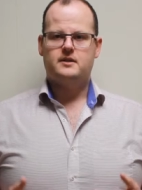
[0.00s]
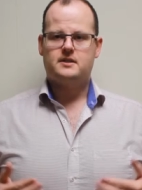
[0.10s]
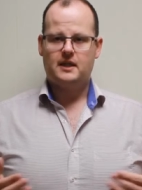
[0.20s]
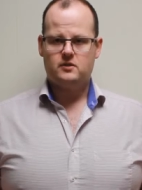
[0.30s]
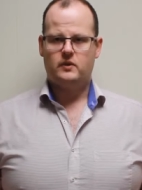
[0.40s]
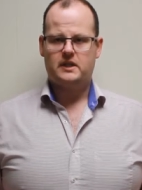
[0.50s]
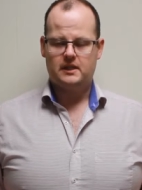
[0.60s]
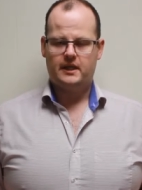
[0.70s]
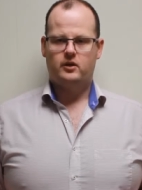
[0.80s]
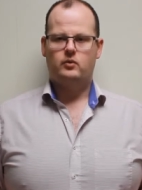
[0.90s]
6 weeks
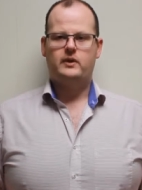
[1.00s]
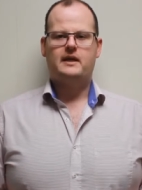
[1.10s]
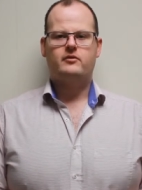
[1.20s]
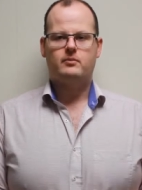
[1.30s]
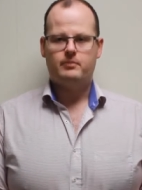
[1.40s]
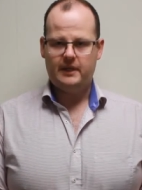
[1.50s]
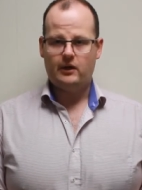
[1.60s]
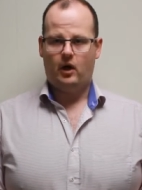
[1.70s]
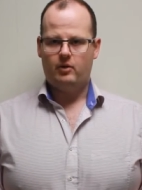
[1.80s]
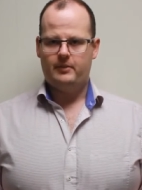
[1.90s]
later we give them
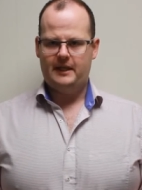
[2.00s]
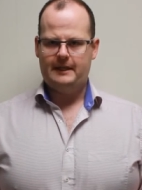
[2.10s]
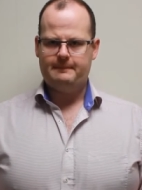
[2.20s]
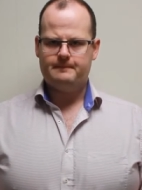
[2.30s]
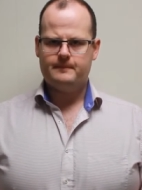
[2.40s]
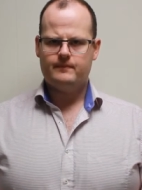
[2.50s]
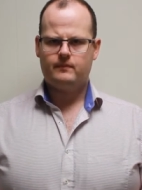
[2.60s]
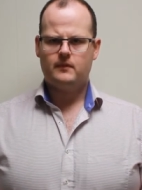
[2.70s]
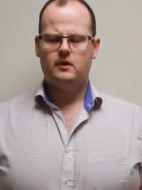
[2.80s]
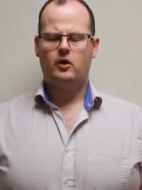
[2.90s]
PRP.
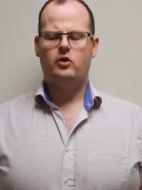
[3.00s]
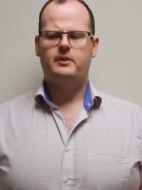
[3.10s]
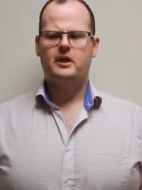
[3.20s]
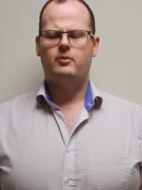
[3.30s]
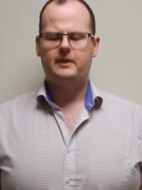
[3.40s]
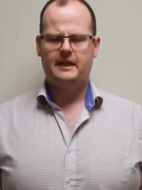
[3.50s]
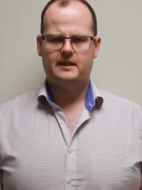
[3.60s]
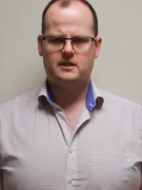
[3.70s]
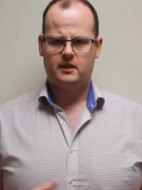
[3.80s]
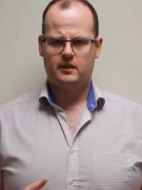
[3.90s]
Now PRP
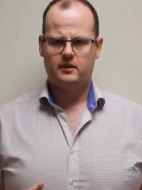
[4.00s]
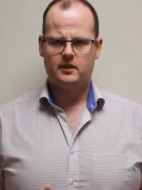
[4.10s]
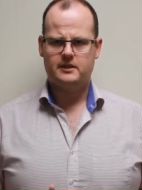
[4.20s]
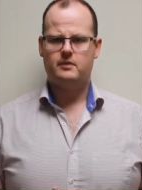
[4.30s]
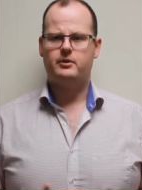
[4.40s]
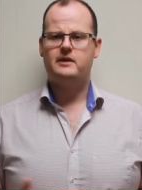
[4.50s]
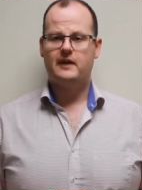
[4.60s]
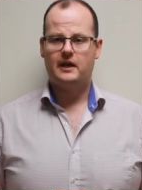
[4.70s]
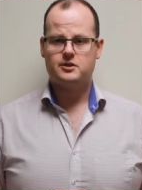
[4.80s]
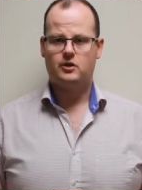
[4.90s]
is an
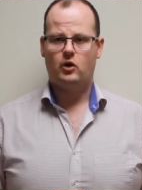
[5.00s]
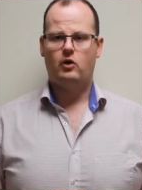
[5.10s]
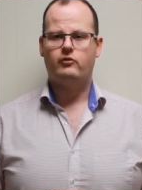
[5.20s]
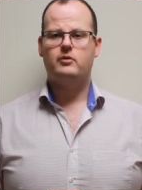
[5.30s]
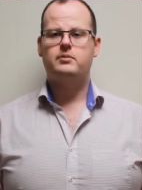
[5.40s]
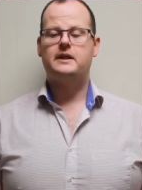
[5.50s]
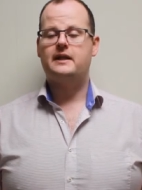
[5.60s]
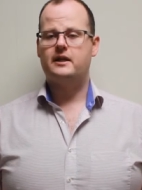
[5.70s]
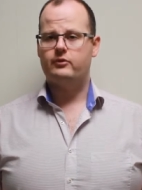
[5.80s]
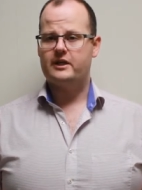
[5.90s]
abbreviation of
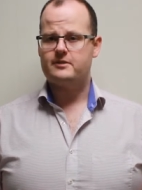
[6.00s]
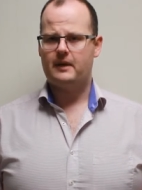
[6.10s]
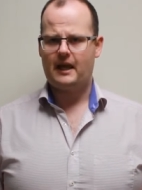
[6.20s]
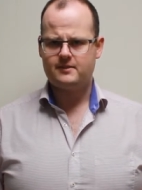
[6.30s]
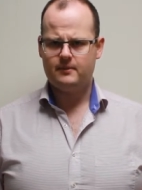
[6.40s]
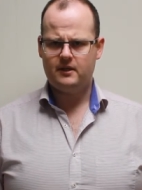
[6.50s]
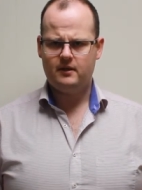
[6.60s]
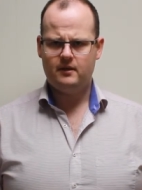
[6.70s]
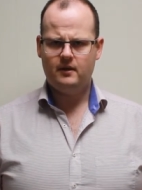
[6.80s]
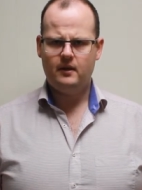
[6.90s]
platelet-rich
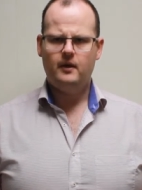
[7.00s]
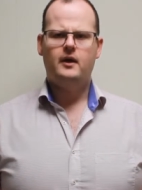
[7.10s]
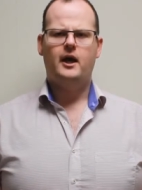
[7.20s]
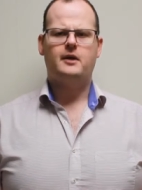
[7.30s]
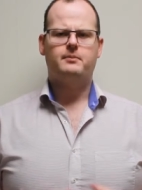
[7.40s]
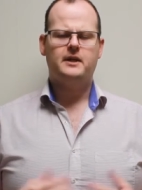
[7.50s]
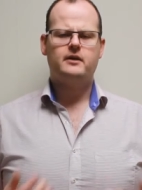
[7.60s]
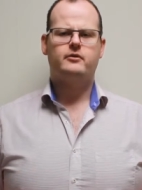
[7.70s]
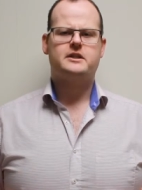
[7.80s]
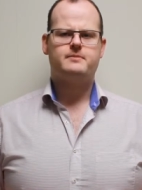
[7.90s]
plasma, and
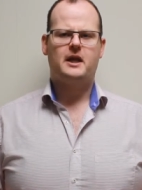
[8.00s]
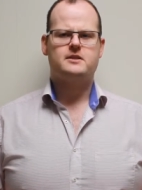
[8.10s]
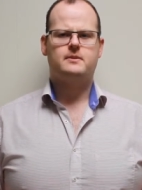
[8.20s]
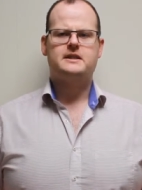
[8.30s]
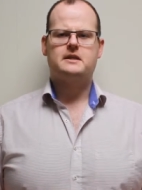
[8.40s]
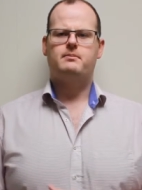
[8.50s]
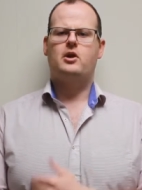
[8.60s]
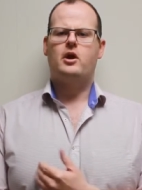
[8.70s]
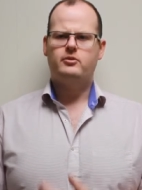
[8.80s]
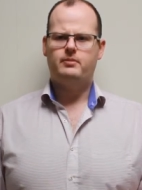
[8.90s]
platelet-rich plasma is a
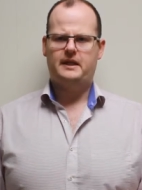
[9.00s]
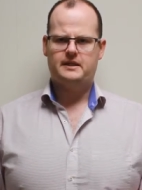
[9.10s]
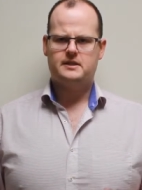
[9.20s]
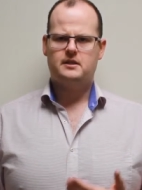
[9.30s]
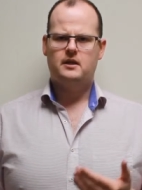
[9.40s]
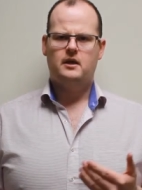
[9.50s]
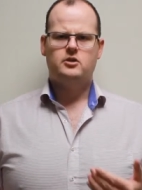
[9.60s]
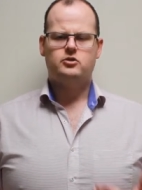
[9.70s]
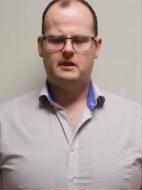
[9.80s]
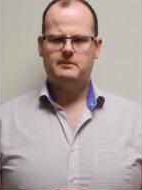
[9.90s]
blood-based
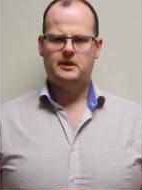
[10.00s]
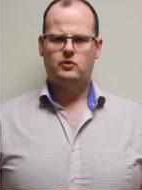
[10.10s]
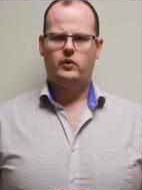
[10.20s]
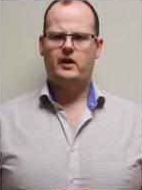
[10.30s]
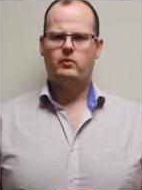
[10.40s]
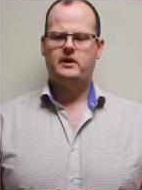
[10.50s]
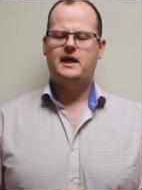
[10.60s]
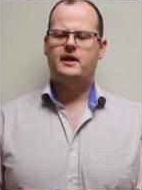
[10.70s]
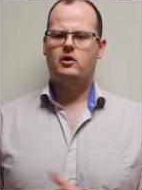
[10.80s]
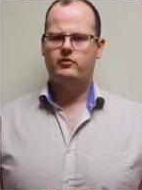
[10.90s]
treatment where we
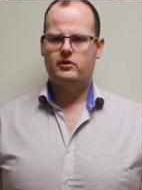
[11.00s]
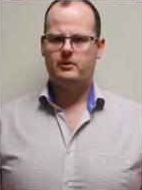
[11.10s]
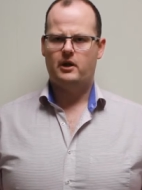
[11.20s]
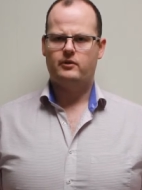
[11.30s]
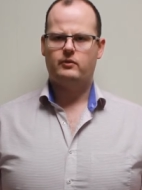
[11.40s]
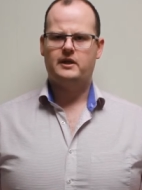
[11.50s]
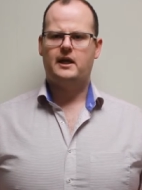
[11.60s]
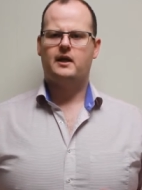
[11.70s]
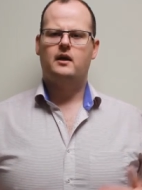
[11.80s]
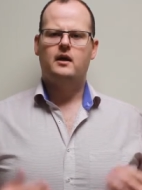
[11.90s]
take off the blood. We
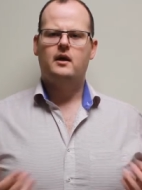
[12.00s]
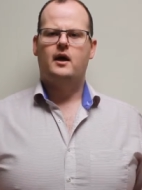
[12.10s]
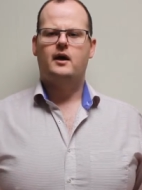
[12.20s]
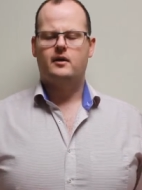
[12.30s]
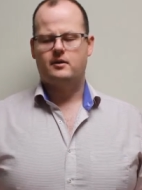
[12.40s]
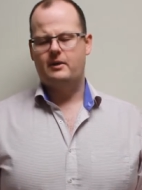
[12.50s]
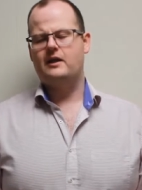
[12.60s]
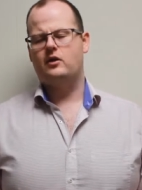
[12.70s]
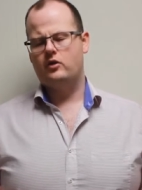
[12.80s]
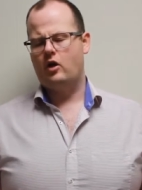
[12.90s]
take,
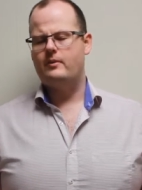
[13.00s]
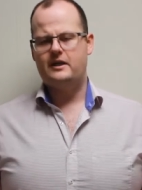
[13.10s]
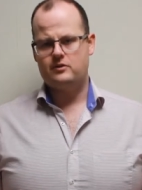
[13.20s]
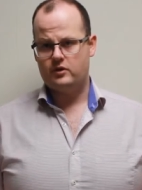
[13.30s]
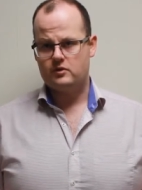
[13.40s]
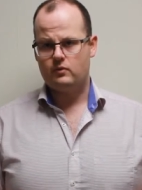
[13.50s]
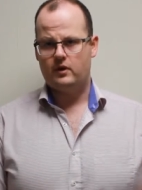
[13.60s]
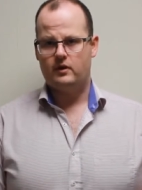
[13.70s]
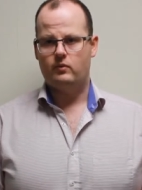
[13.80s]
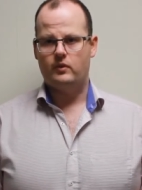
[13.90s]
depending on how many joints
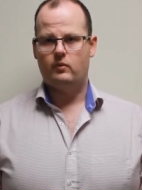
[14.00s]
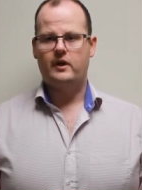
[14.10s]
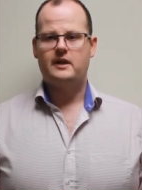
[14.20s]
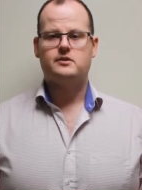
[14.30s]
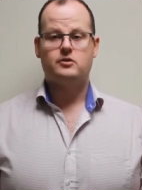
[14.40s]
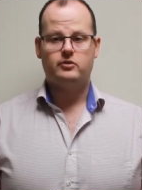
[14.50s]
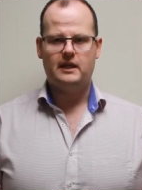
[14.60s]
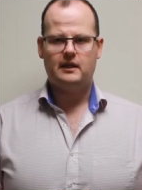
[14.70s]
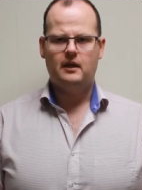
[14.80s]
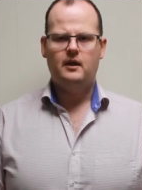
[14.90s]
one needs to
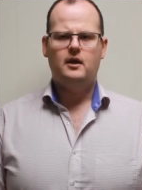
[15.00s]
treat,